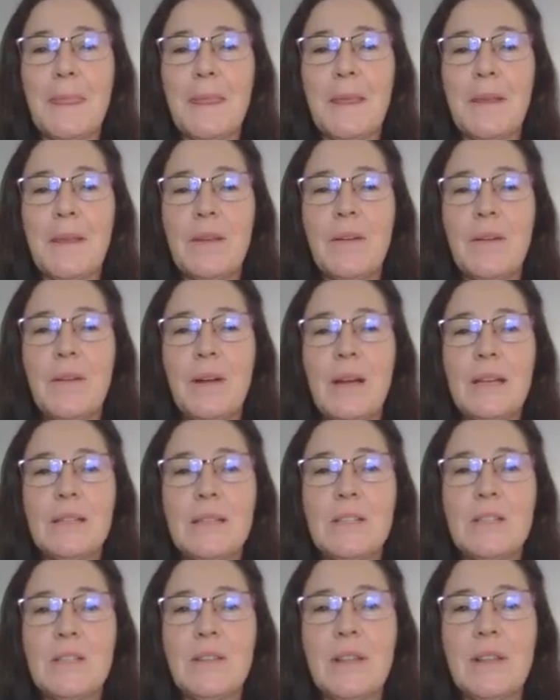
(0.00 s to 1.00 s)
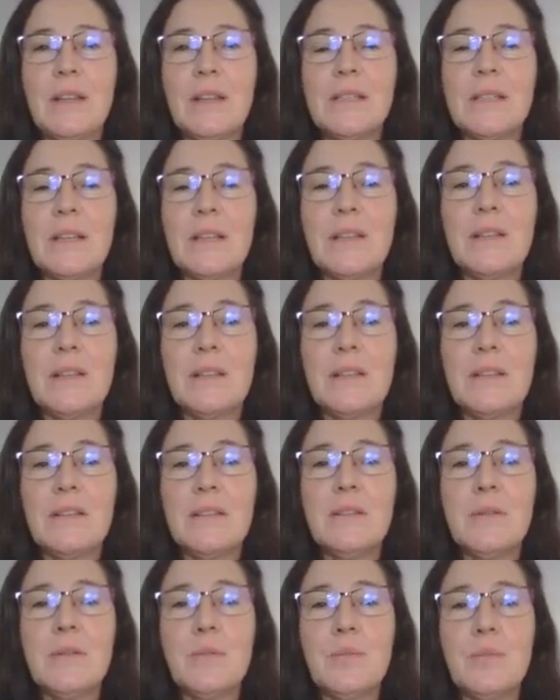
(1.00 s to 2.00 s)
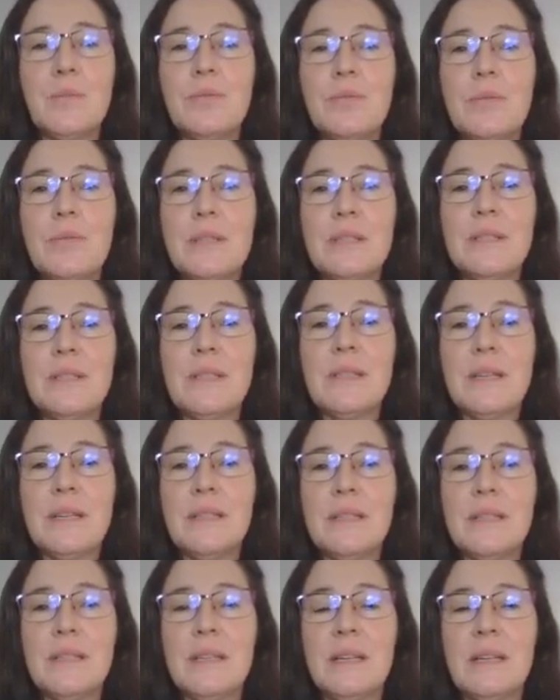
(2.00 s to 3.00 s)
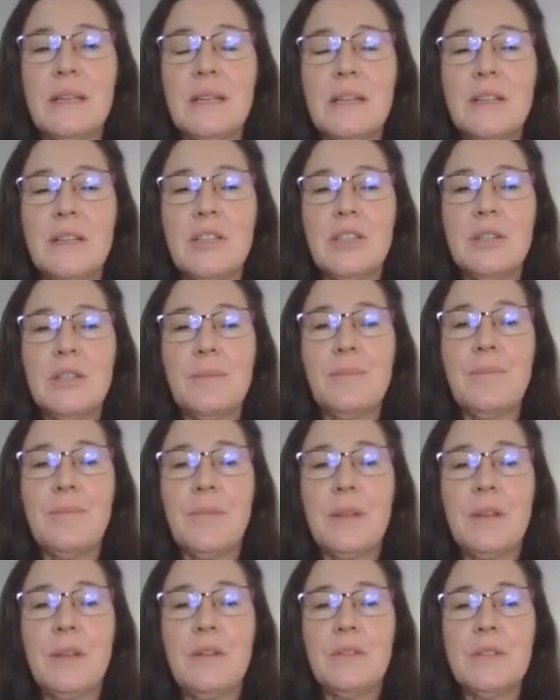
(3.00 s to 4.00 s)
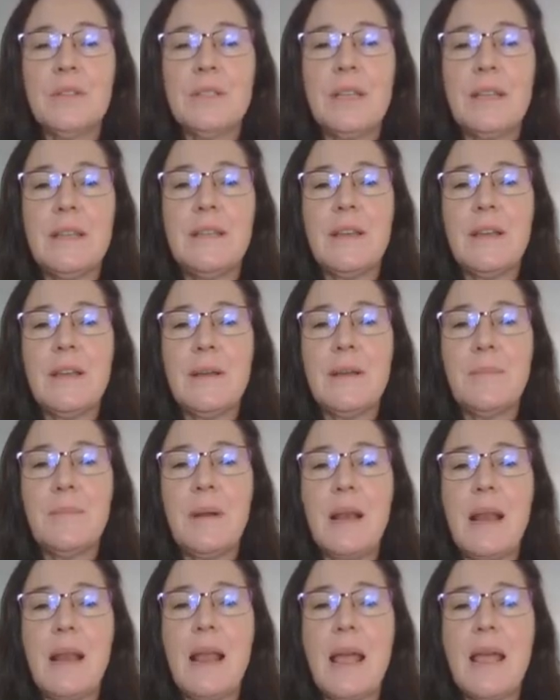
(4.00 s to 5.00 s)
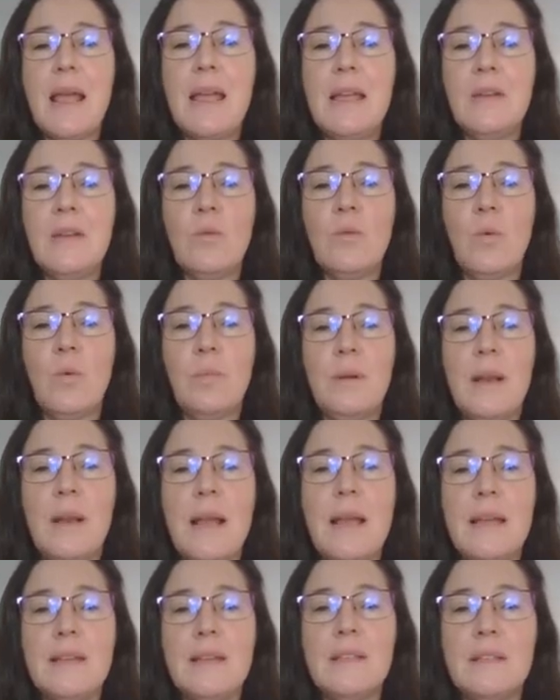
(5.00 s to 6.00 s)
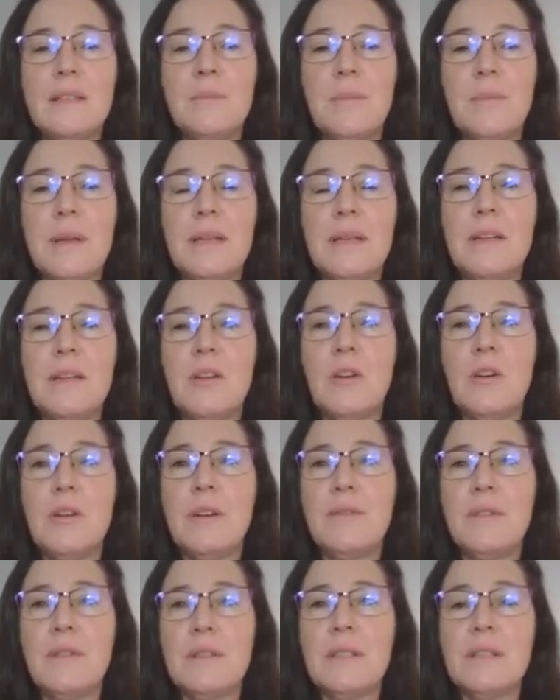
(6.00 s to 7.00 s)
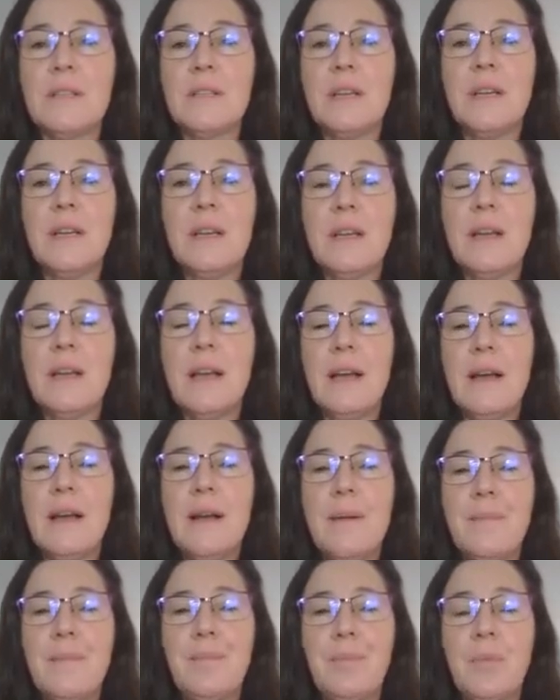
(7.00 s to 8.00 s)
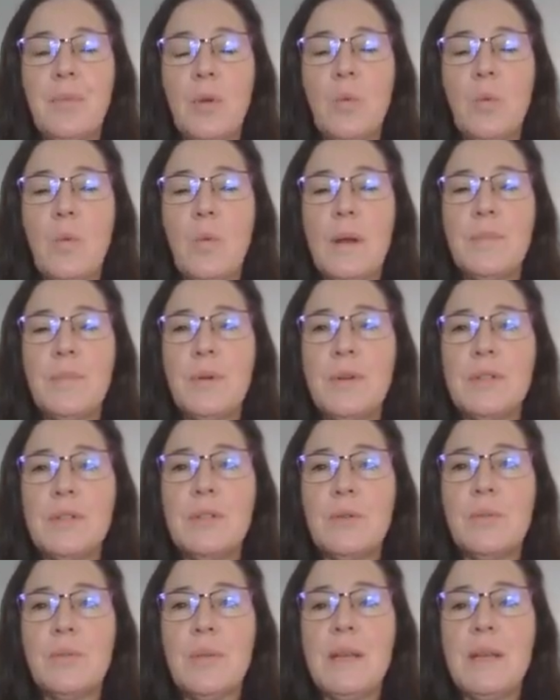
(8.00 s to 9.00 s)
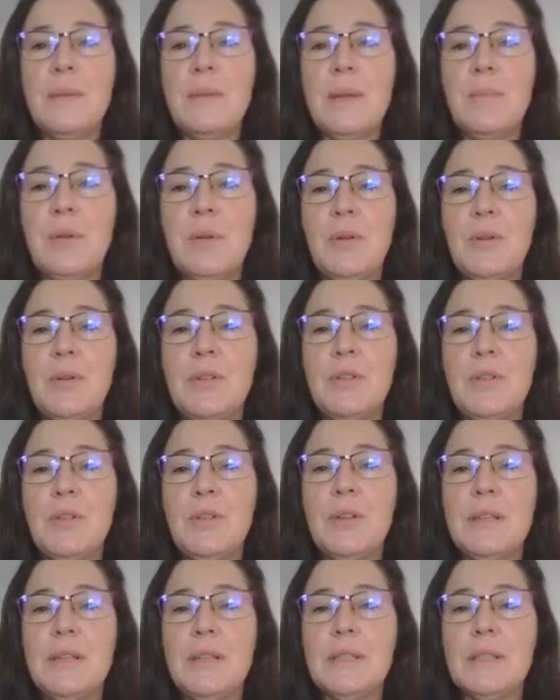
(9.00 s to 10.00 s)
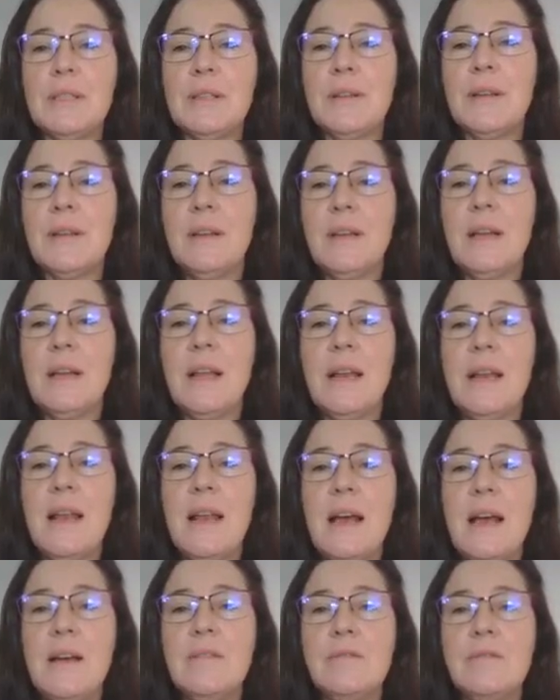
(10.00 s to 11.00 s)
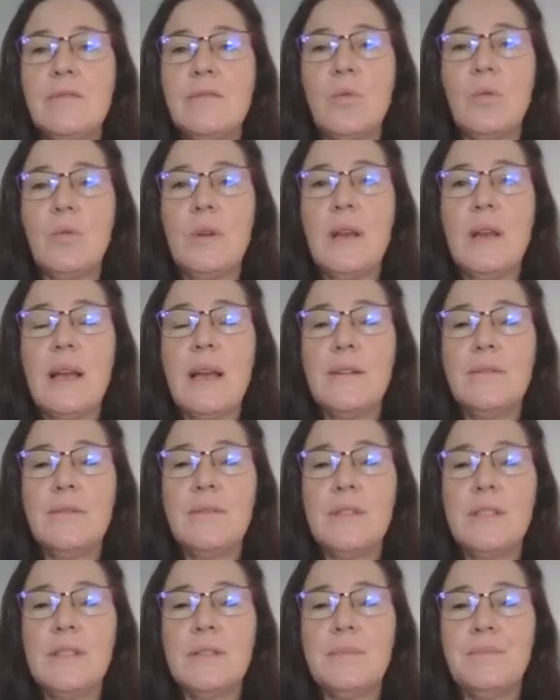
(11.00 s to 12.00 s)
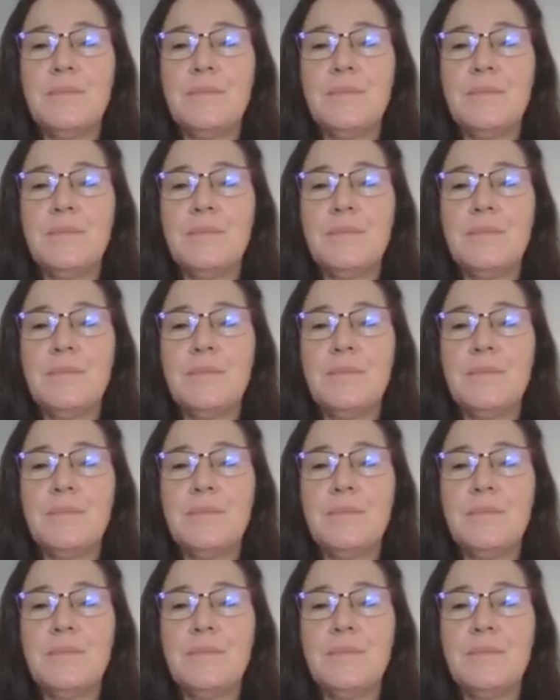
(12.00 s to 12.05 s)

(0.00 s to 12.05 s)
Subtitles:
Right, so that's the present tense in English. See, they play or plays, depending on if it's one person or many people who are doing it. Love or loves.